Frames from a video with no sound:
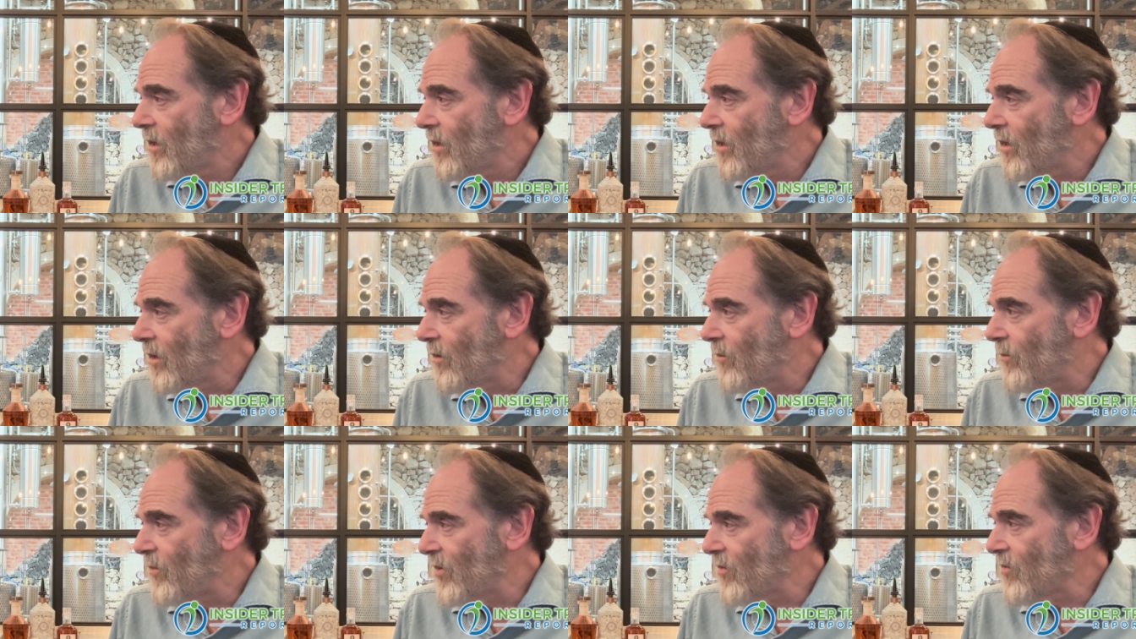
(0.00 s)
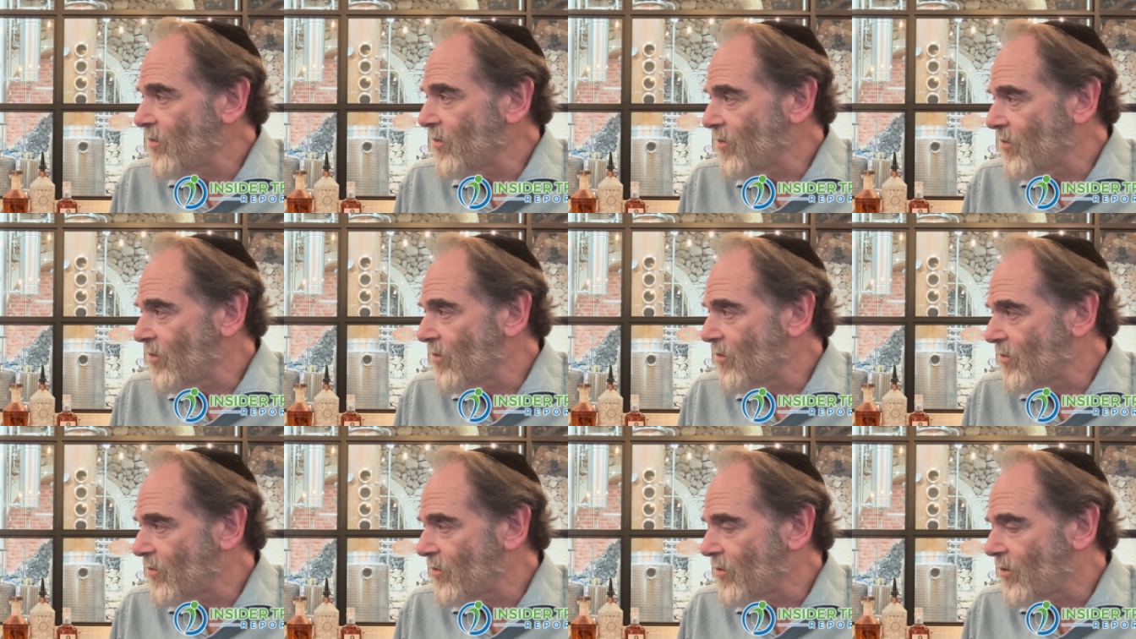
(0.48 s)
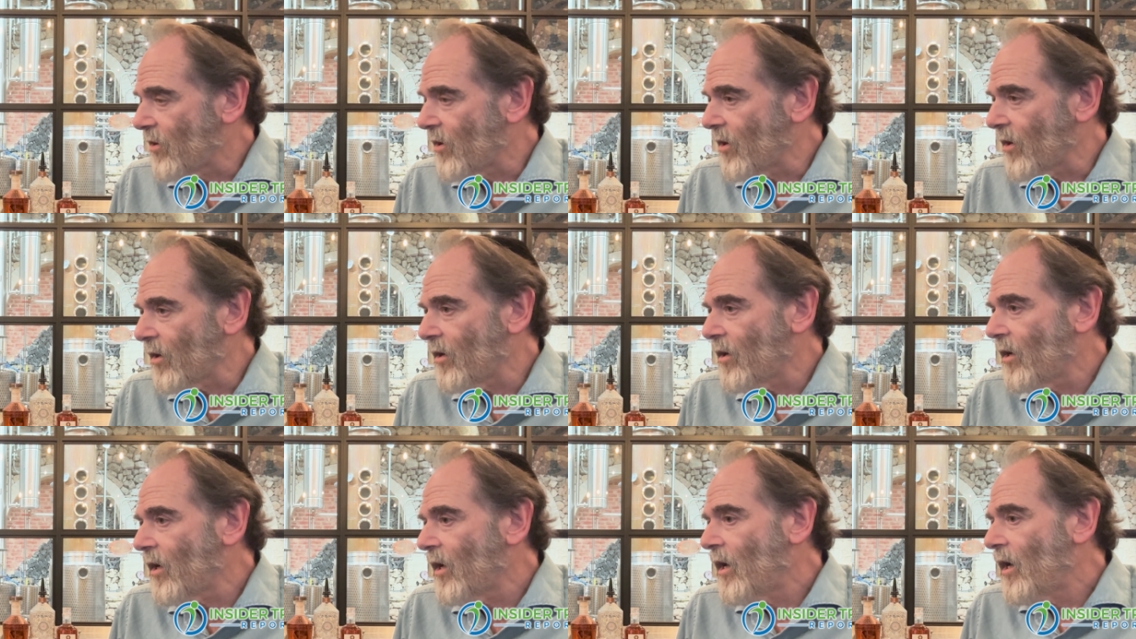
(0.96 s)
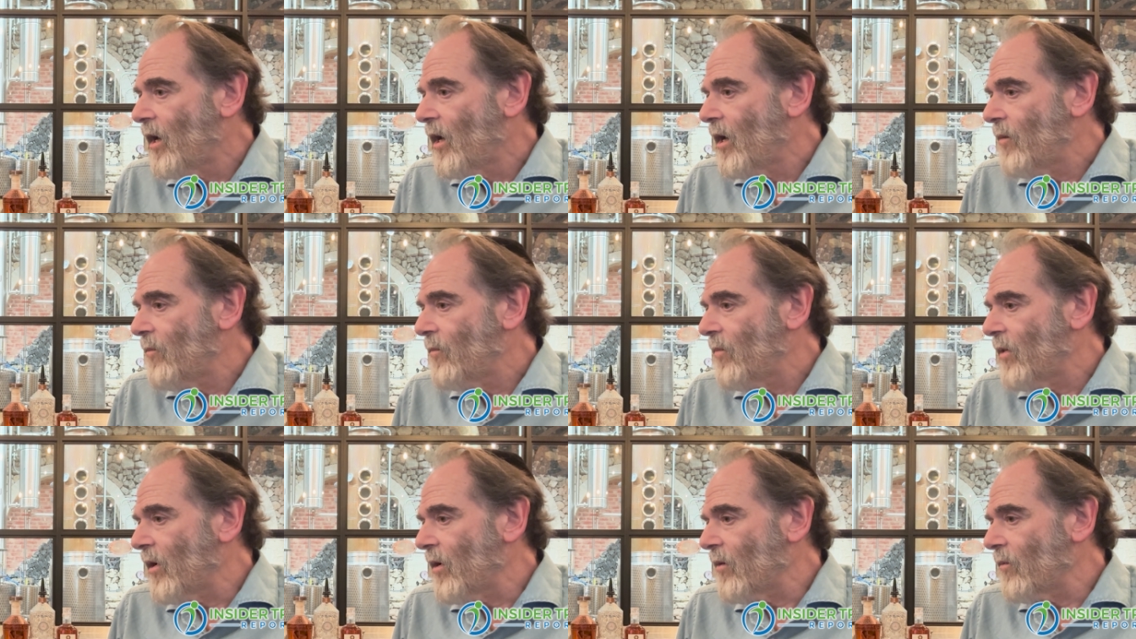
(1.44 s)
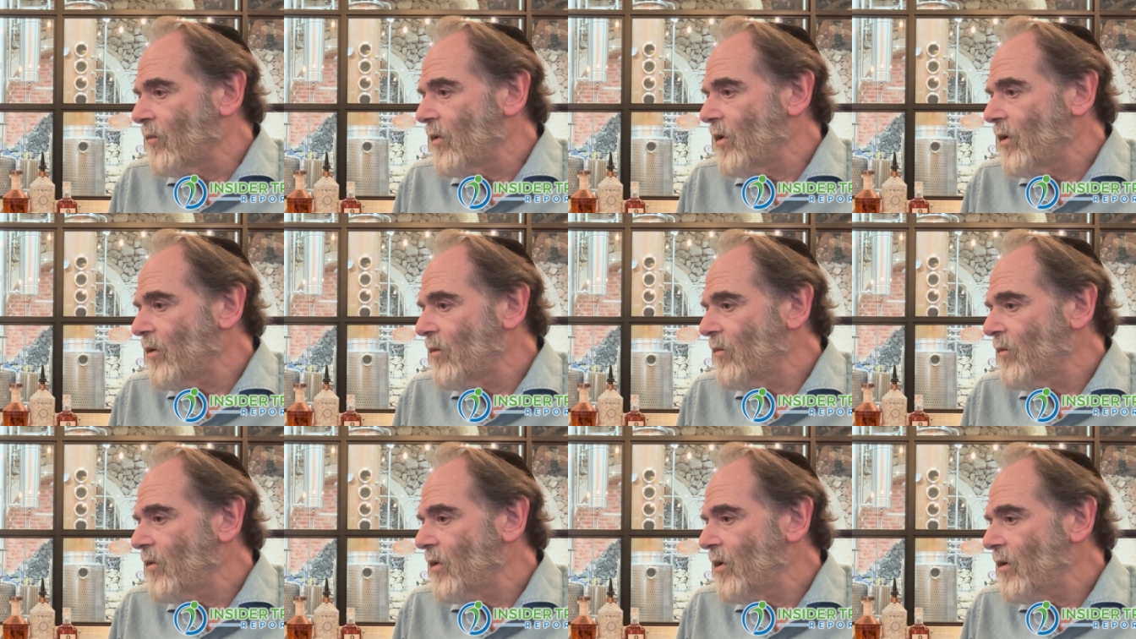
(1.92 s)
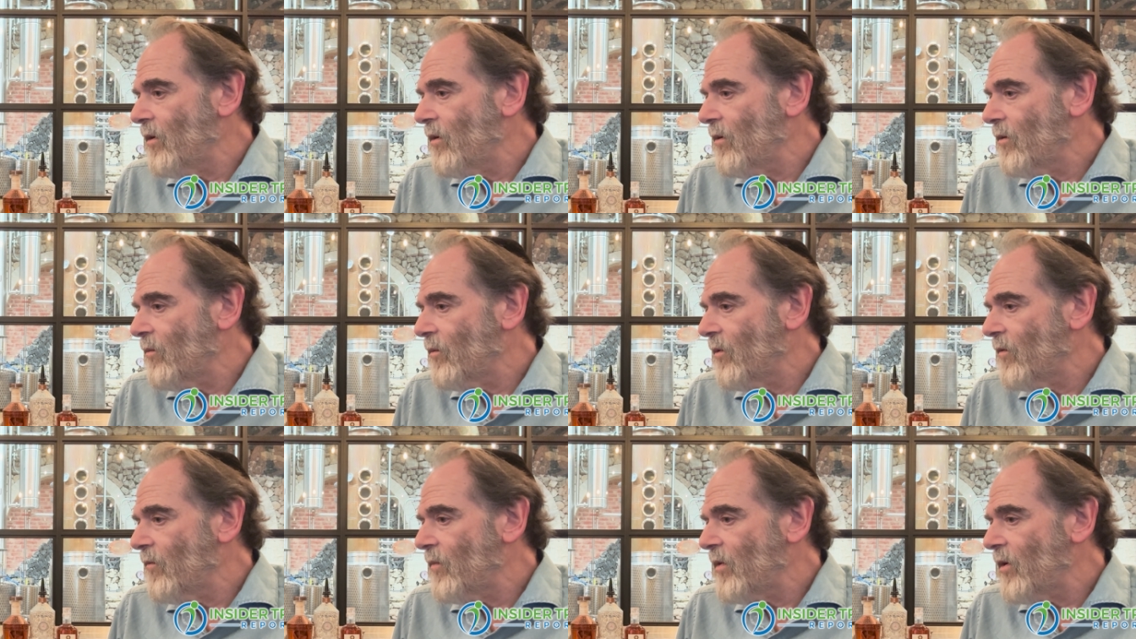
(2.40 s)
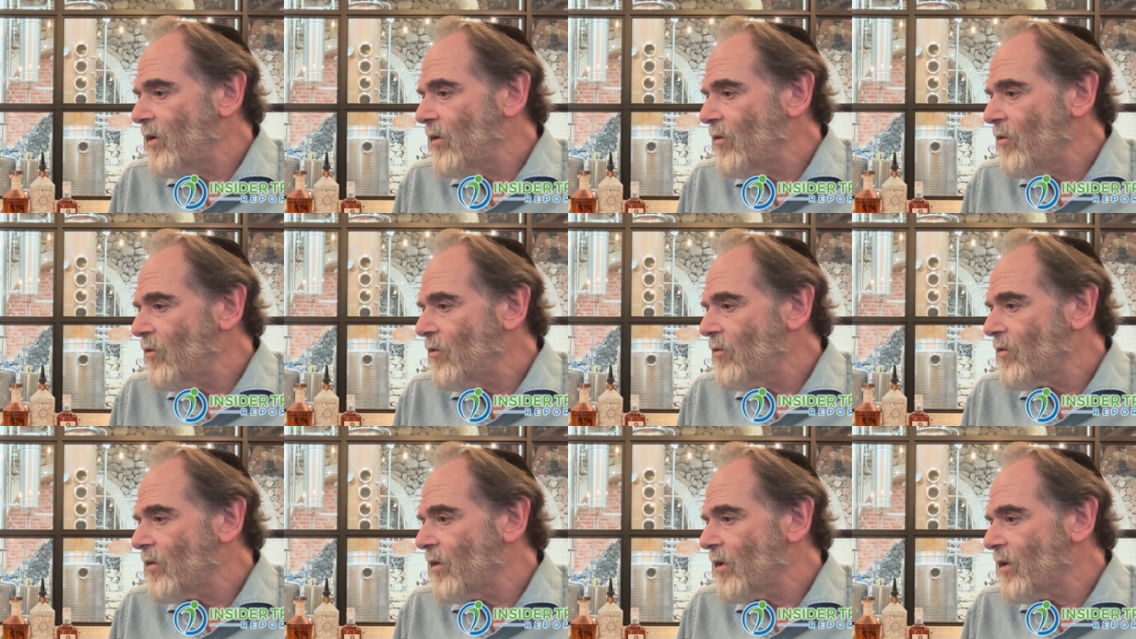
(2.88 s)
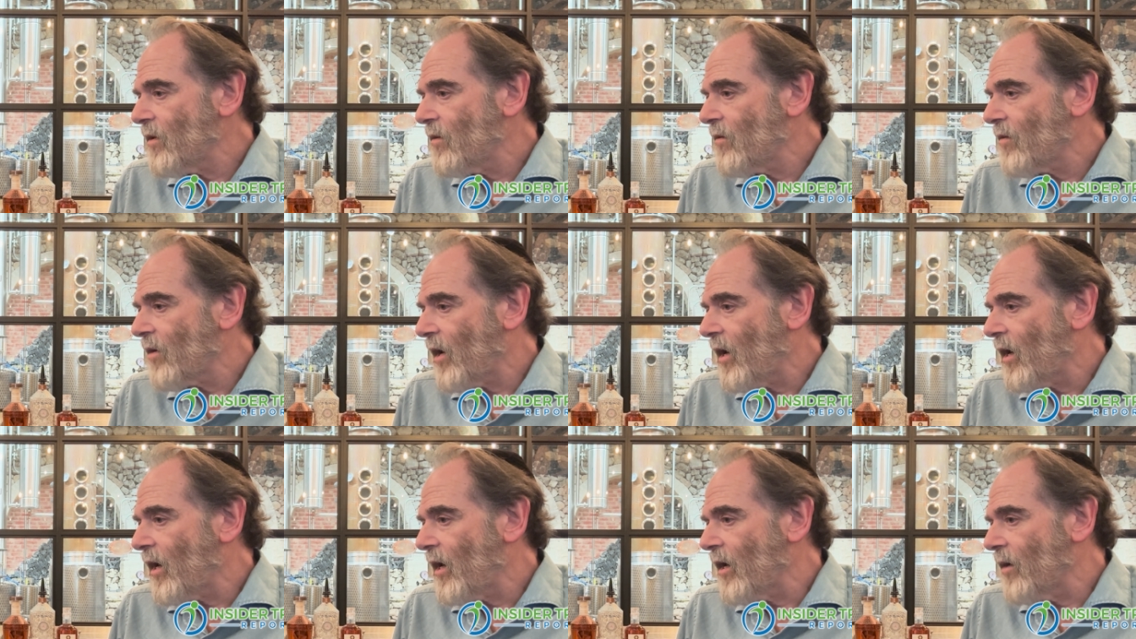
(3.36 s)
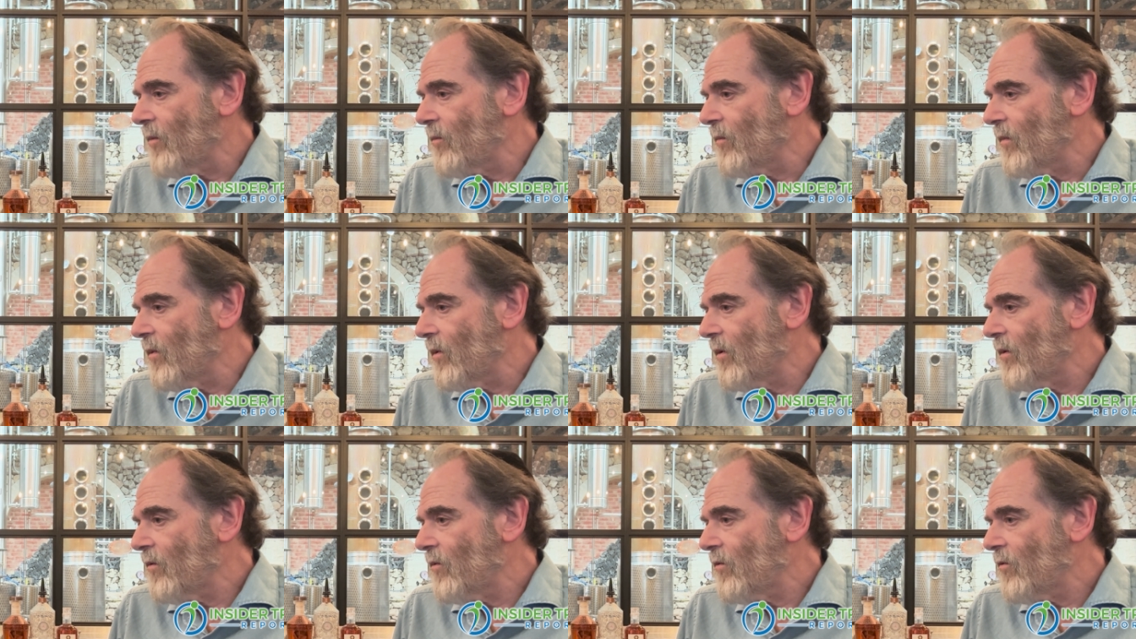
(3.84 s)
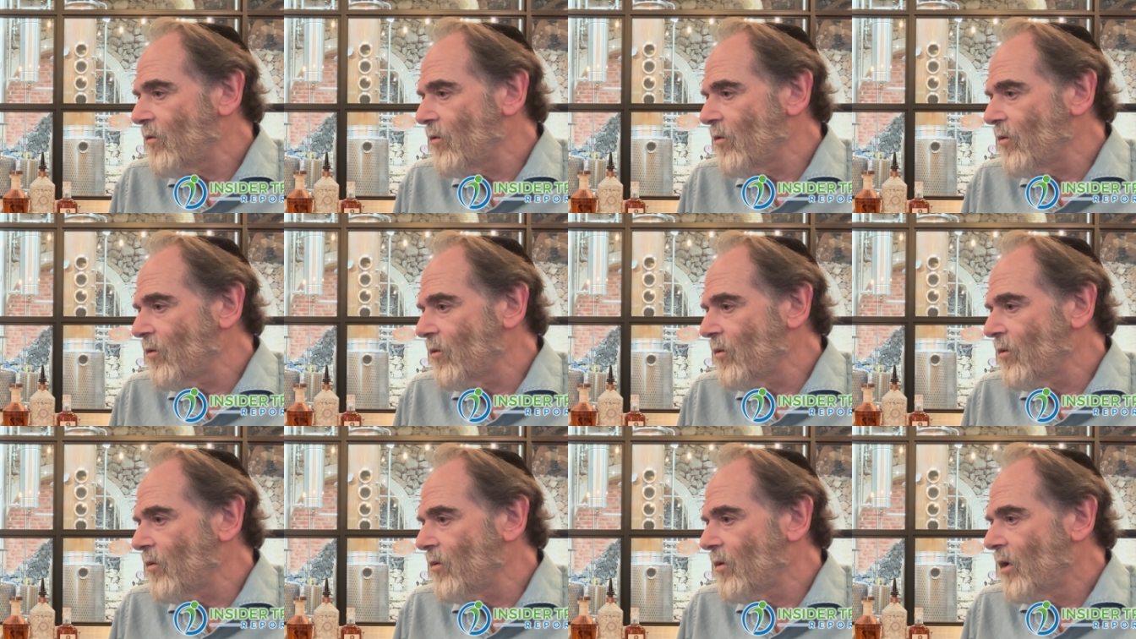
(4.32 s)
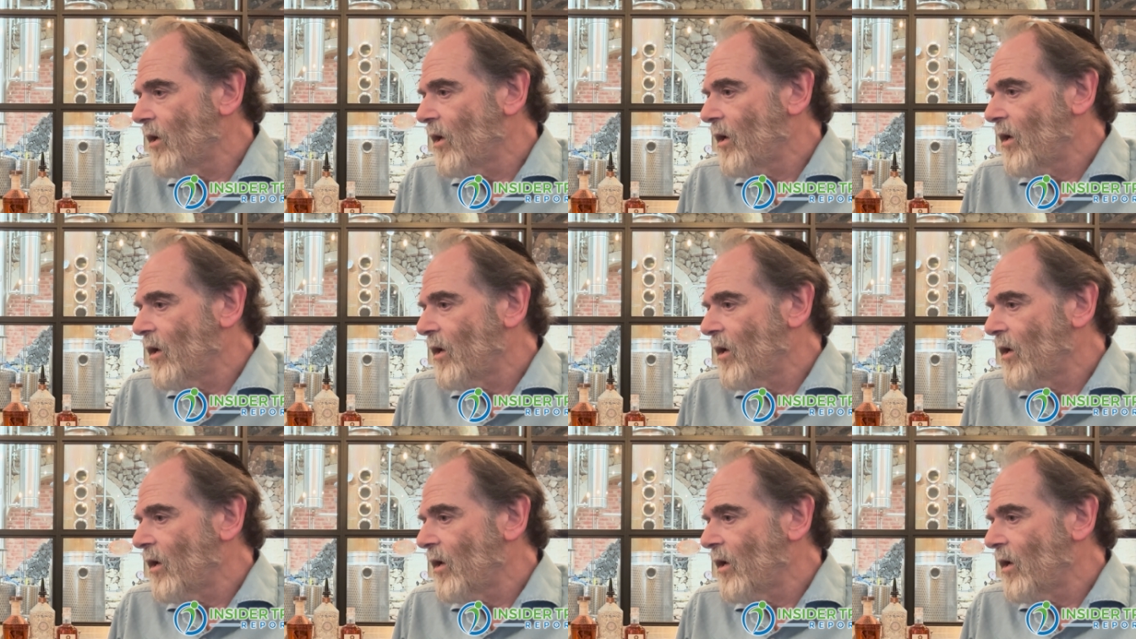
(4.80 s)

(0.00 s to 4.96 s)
Our uh, business is stronger, but we we we've been using the time to